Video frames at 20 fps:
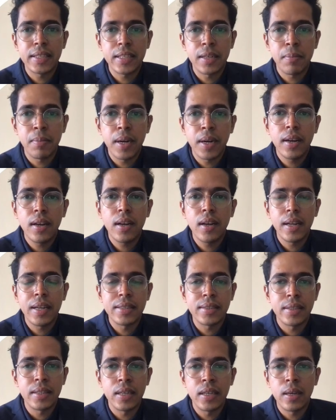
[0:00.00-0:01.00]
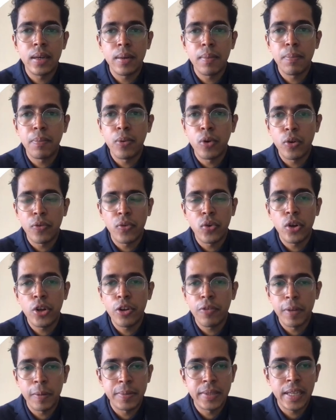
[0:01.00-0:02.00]
bundle is the portfolio
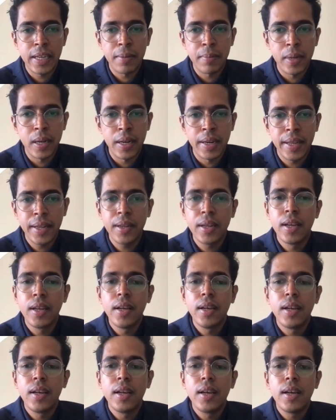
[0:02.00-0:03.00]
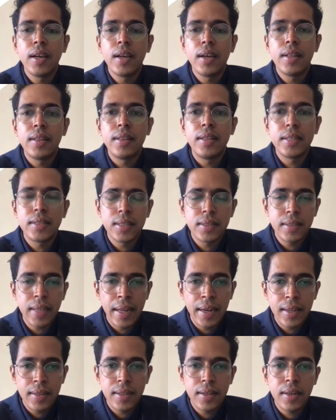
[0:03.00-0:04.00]
website building. This is
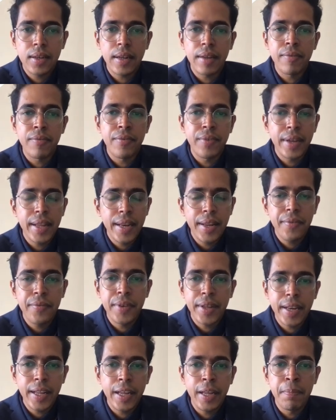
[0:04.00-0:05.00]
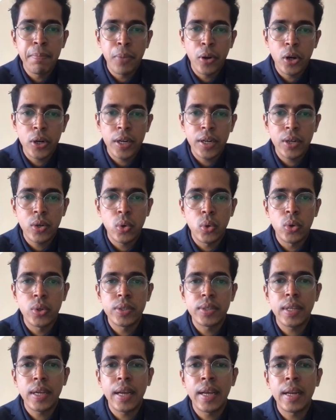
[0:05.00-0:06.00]
another very, very important
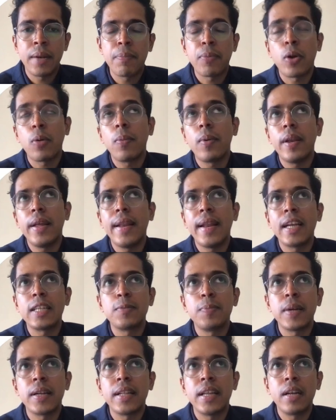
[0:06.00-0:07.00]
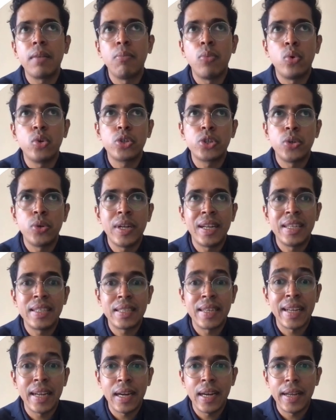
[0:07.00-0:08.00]
course, and probably an aspect that most students
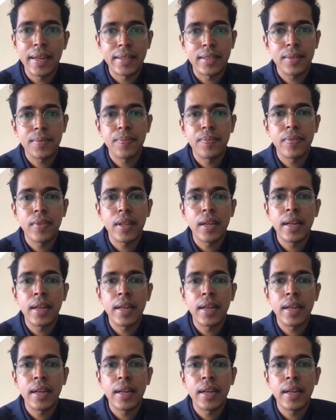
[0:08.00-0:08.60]
neglect in